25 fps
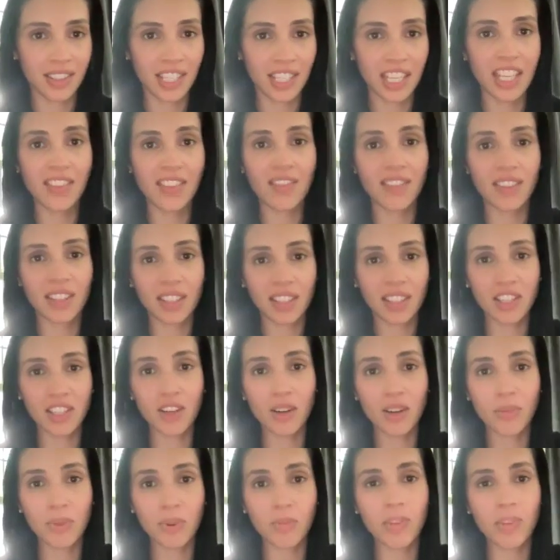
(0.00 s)
Even,
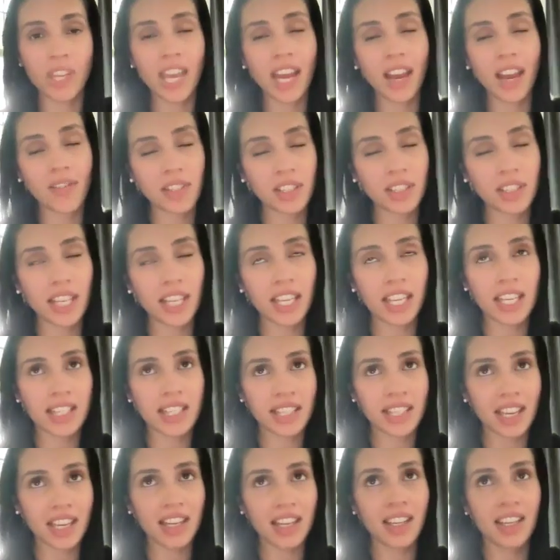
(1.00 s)
but we have to, like I
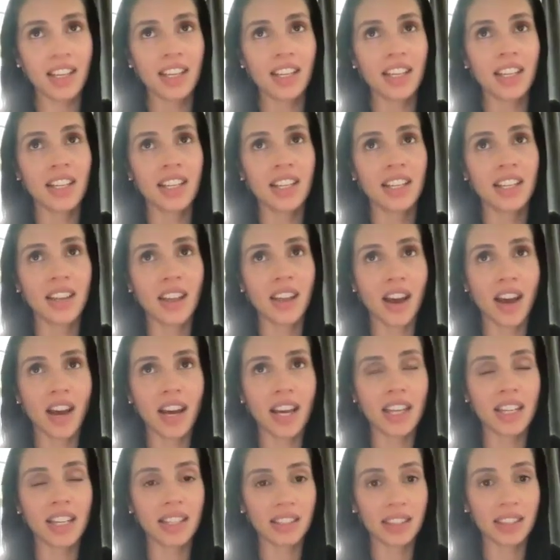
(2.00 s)
said,
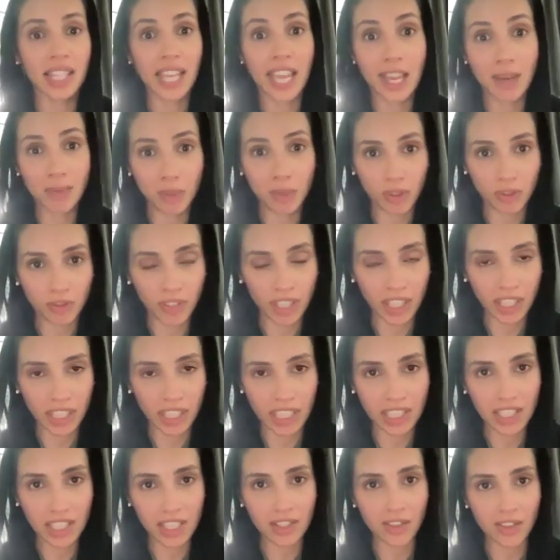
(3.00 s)
not label
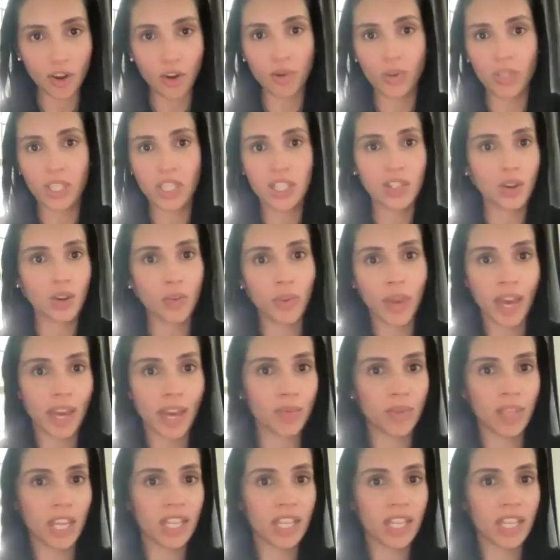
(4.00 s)
feelings as, oh, it's so bad.